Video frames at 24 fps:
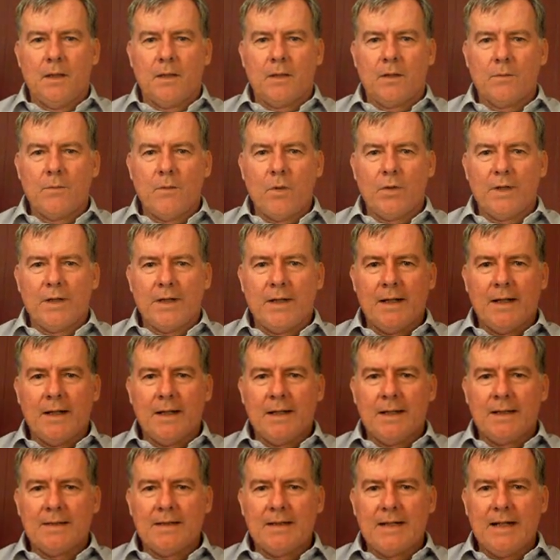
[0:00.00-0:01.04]
Good morning.
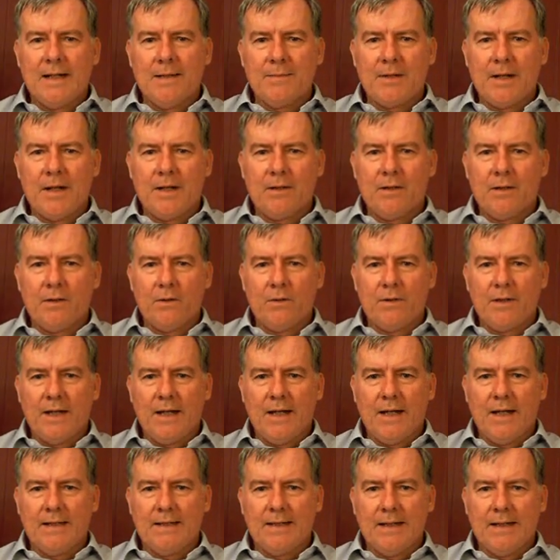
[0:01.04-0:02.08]
Today I'm going to look
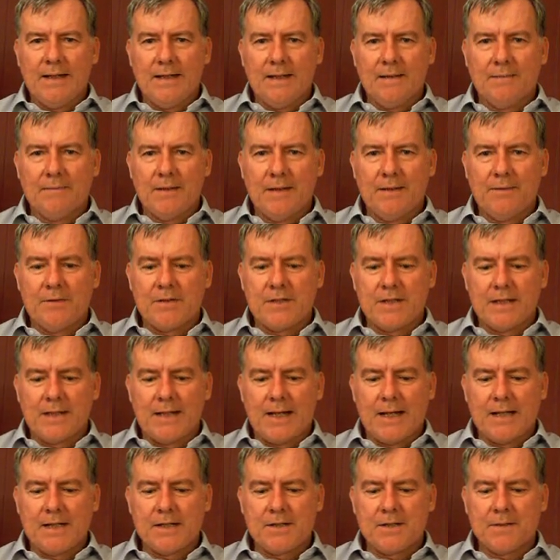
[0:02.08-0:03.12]
at an interesting
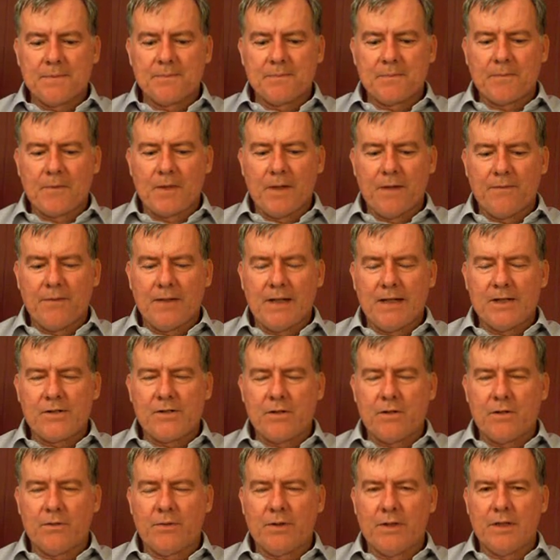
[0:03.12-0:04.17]
case in
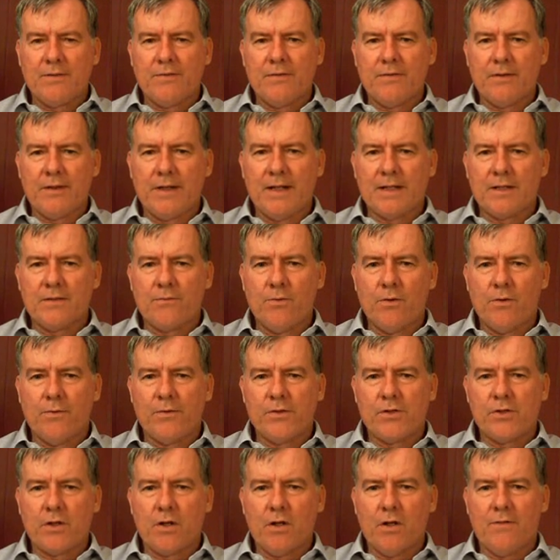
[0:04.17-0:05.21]
relation to relief against
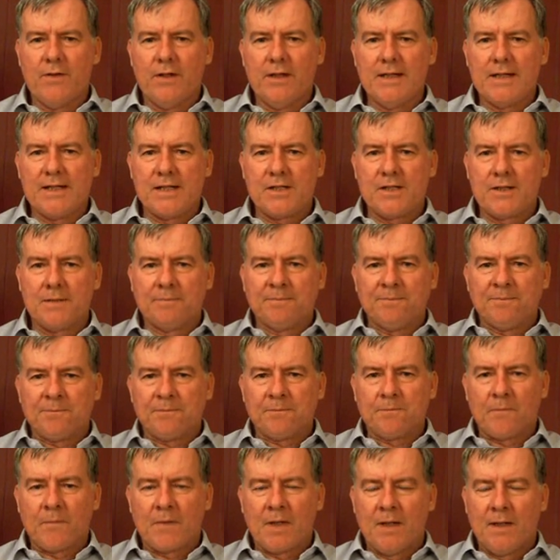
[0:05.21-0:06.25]
forfeiture of a lease.
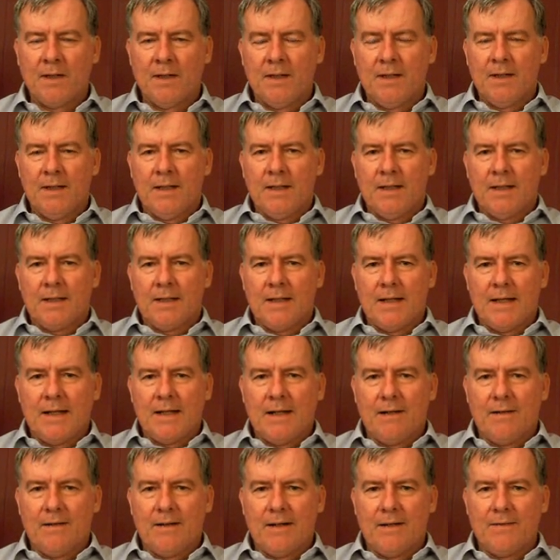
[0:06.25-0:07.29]

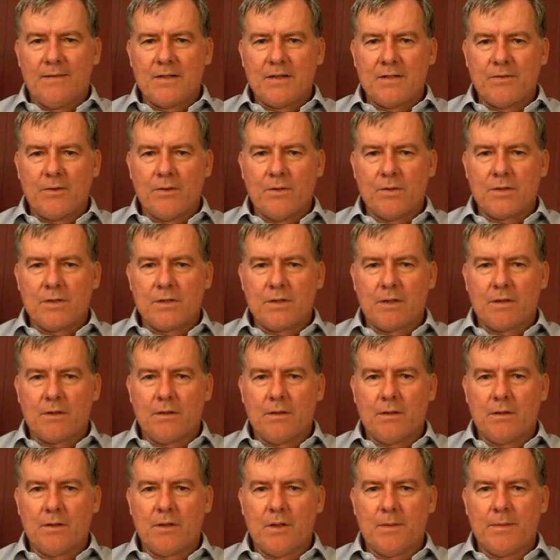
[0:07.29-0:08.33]
Now, this of course is
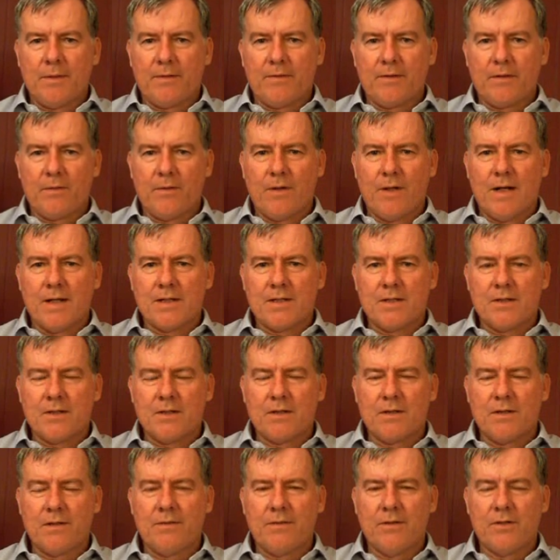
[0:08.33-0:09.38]
a topic that
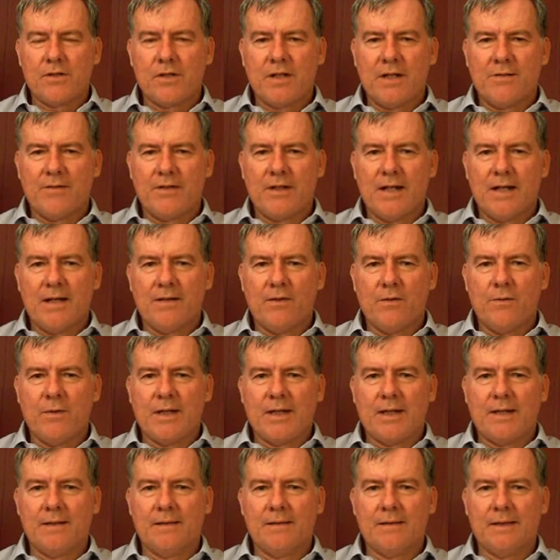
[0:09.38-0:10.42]
arises virtually every day of the
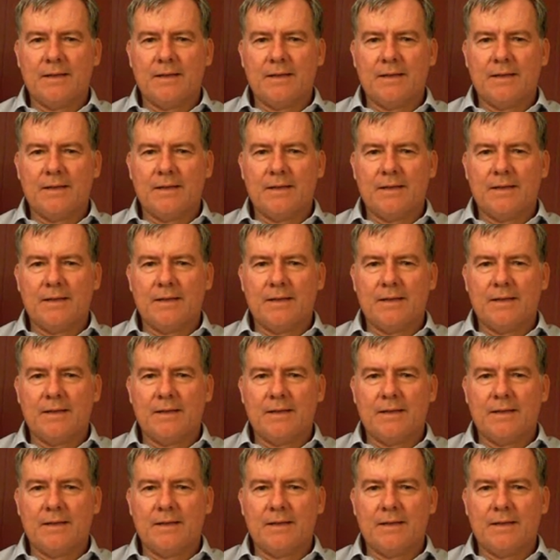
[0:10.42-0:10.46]
week.